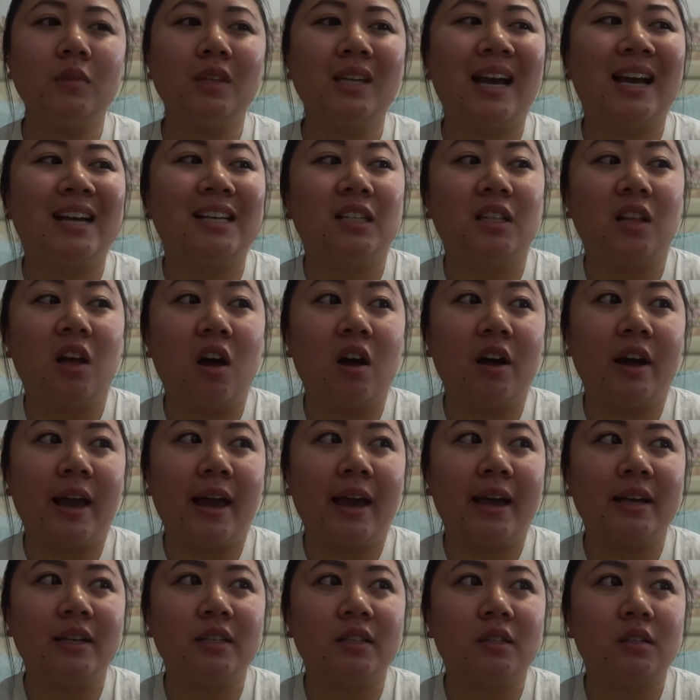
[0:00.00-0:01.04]
as long
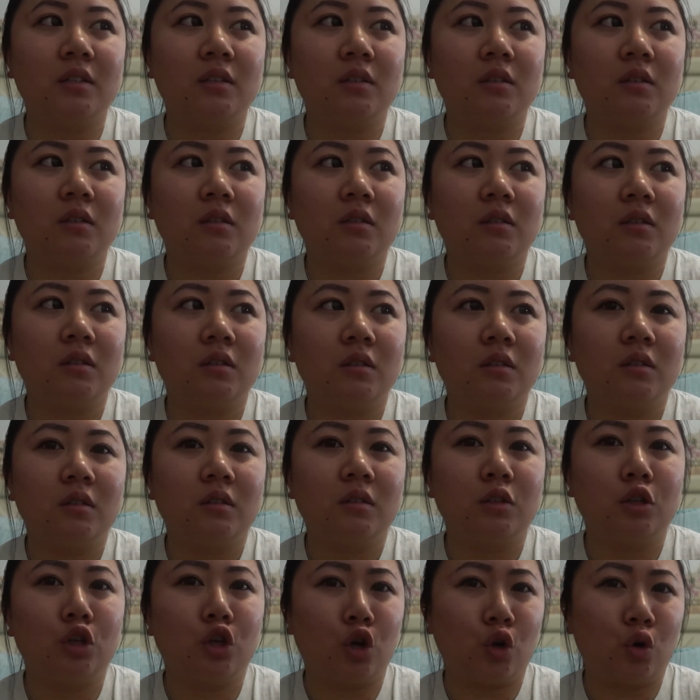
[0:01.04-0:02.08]
as,
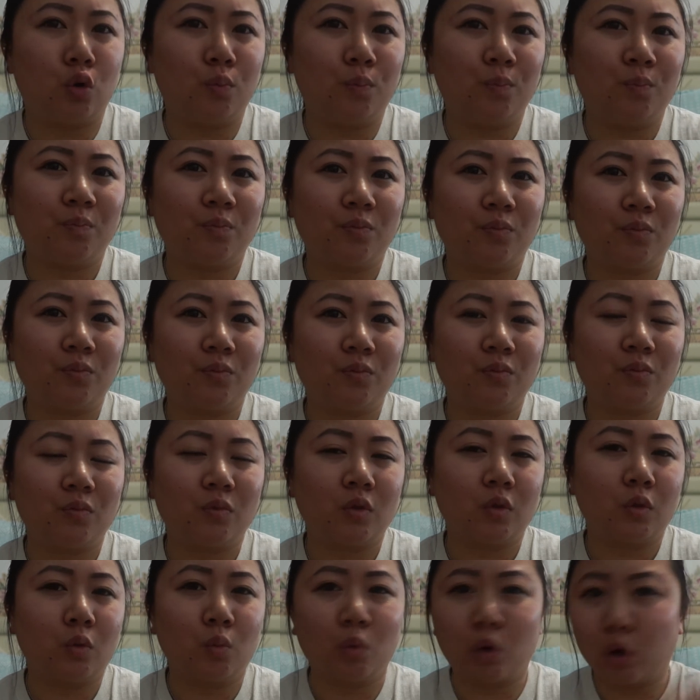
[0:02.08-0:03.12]
you know,
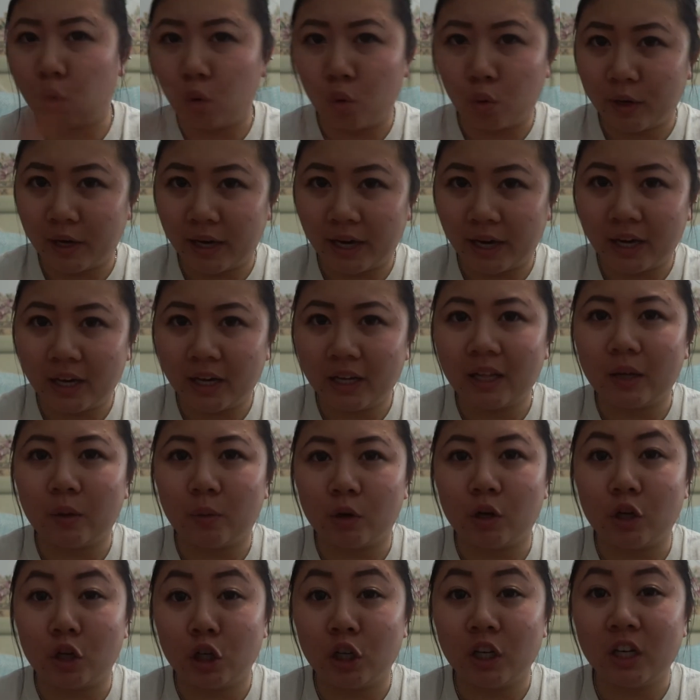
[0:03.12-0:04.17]
we're okay, like
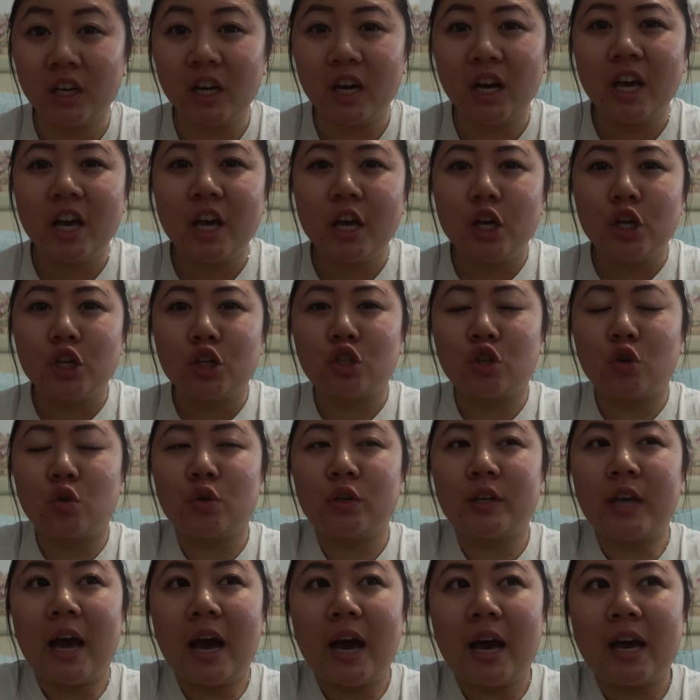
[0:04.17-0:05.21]
we're good. So
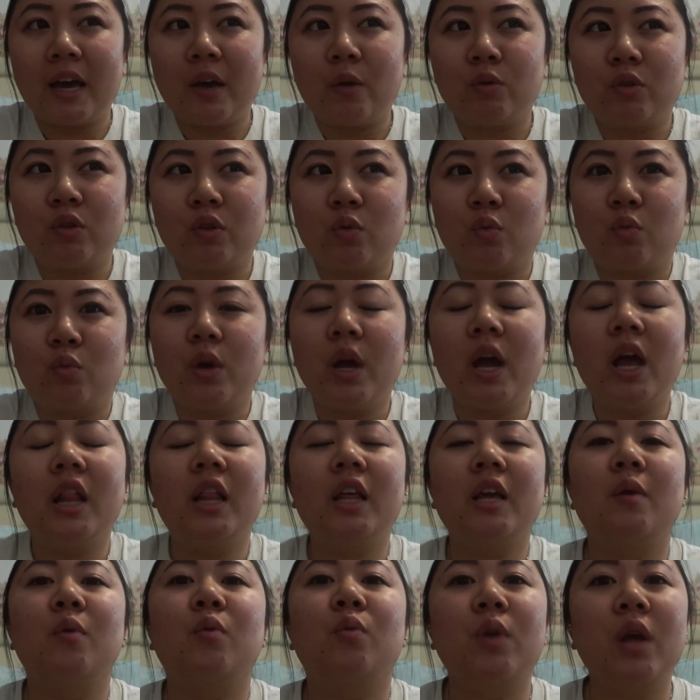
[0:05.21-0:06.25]
yeah, it was a
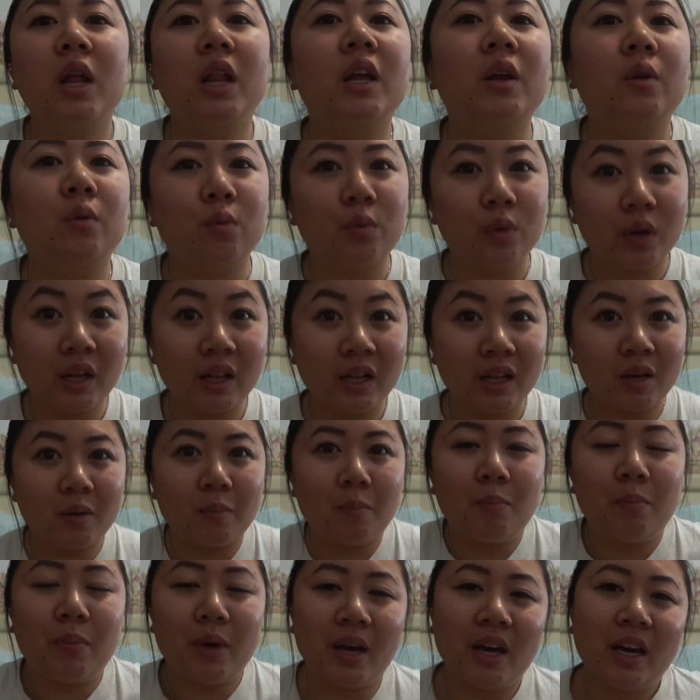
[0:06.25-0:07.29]
really, really, really
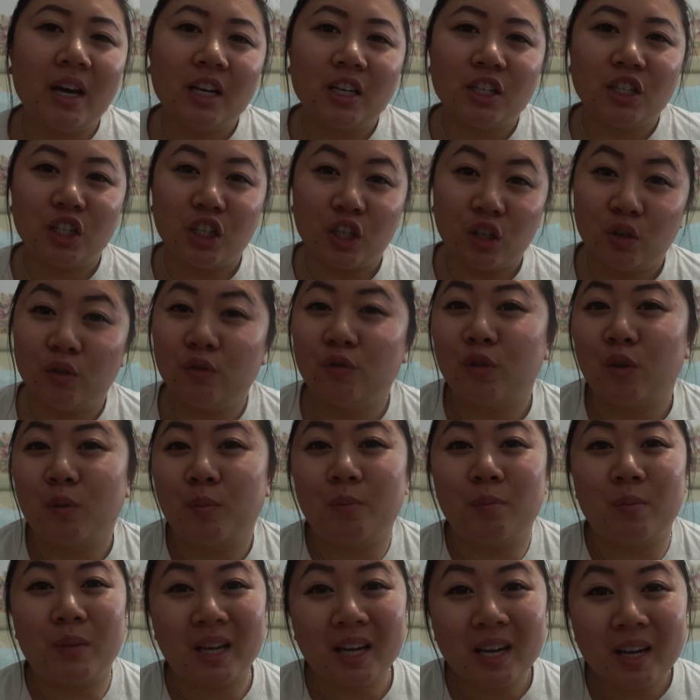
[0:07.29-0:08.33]
big deal for
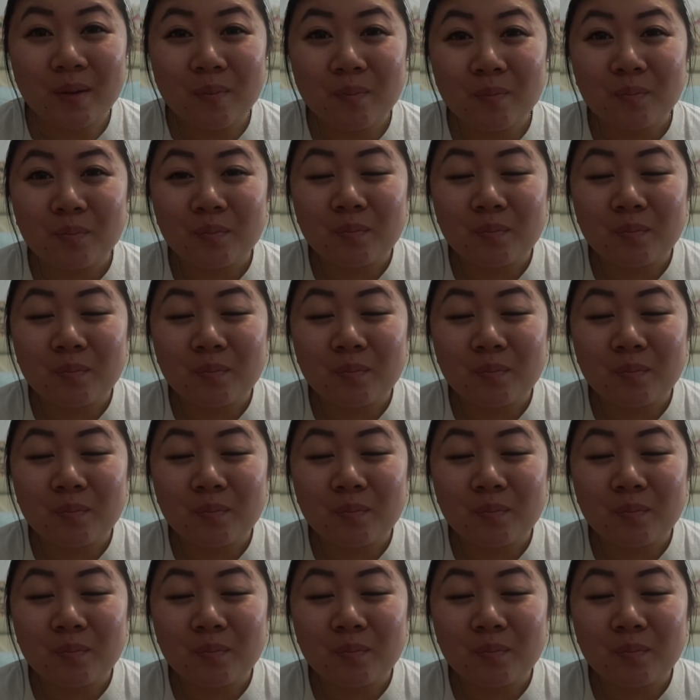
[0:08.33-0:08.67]
me